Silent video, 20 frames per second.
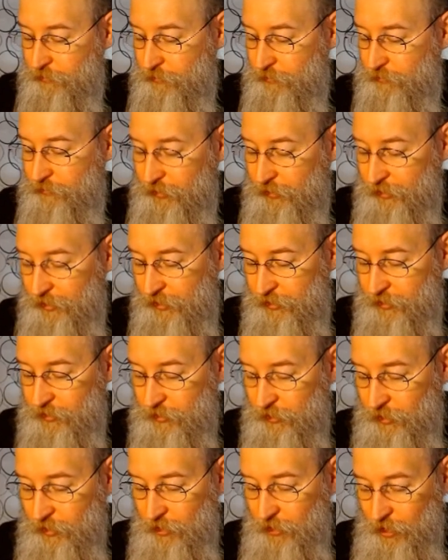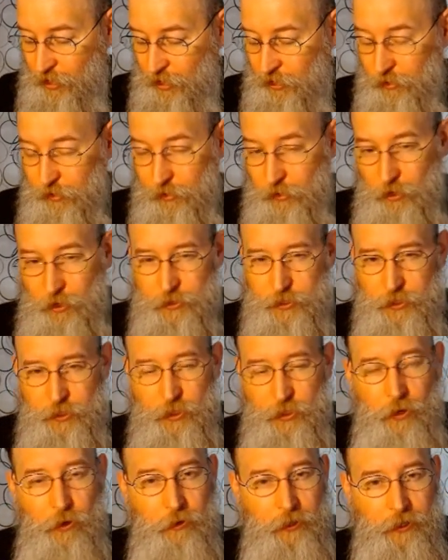villains, are
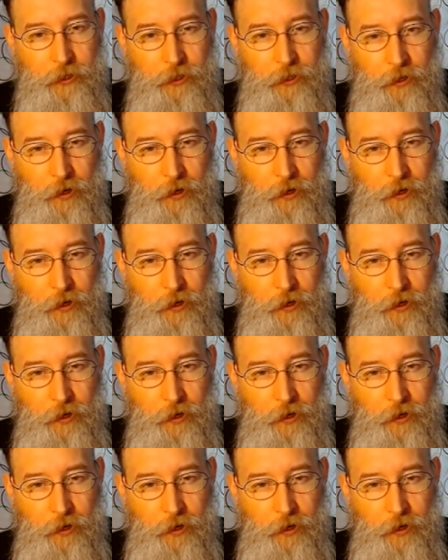slowly